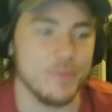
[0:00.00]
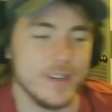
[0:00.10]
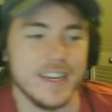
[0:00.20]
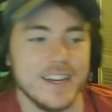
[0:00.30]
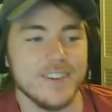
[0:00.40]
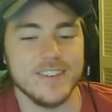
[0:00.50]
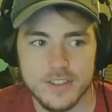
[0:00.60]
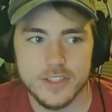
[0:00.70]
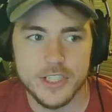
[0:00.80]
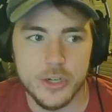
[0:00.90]
one out.
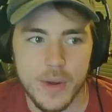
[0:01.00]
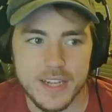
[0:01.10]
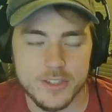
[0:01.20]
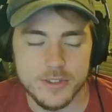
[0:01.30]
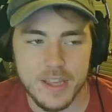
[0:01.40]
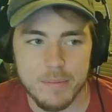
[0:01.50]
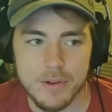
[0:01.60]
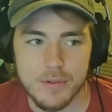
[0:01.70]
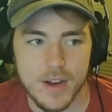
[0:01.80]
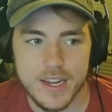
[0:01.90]
Two answers can
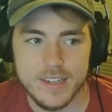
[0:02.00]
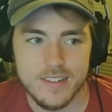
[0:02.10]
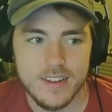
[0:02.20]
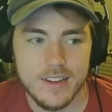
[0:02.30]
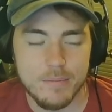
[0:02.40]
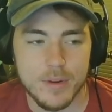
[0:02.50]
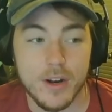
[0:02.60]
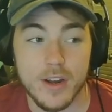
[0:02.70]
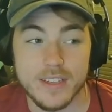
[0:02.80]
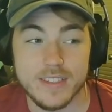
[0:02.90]
be right,
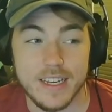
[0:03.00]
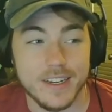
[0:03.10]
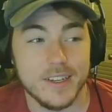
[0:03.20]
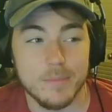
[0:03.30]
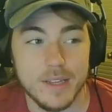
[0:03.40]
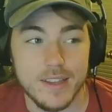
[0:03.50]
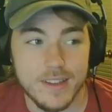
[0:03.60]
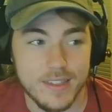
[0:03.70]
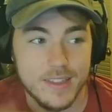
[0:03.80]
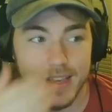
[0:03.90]
but is that going to be
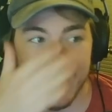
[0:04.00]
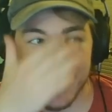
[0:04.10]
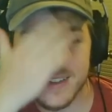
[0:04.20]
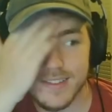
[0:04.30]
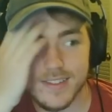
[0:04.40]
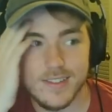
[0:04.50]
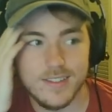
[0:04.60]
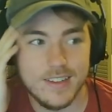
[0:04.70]
the case?